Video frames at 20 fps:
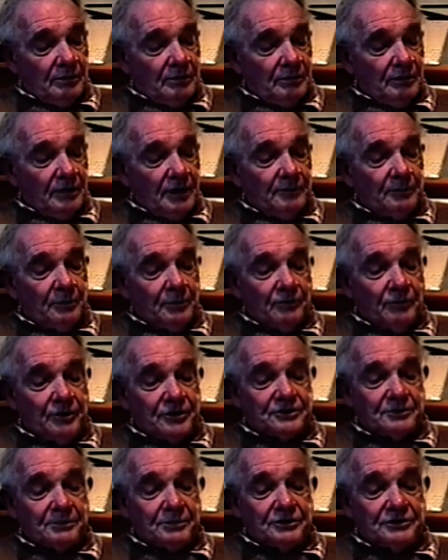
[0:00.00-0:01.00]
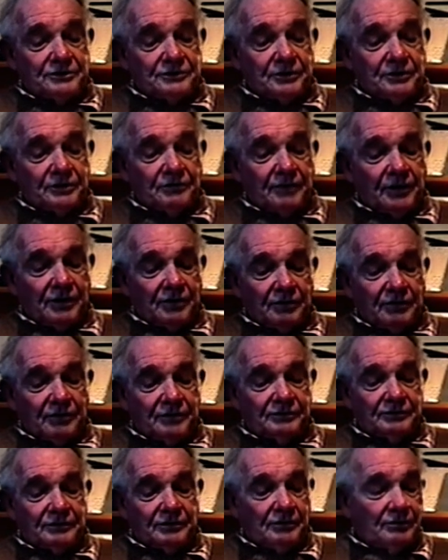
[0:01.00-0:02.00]
they put recipes to the
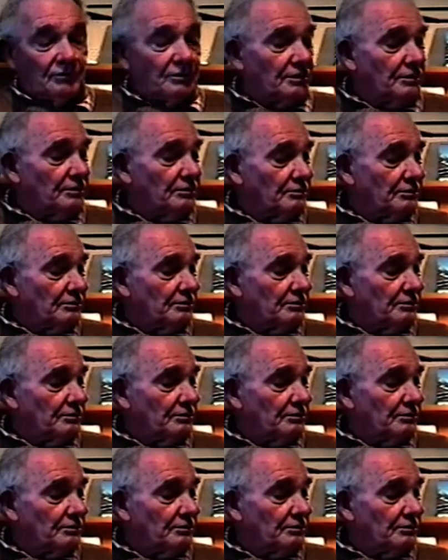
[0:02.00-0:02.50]
photographs, and I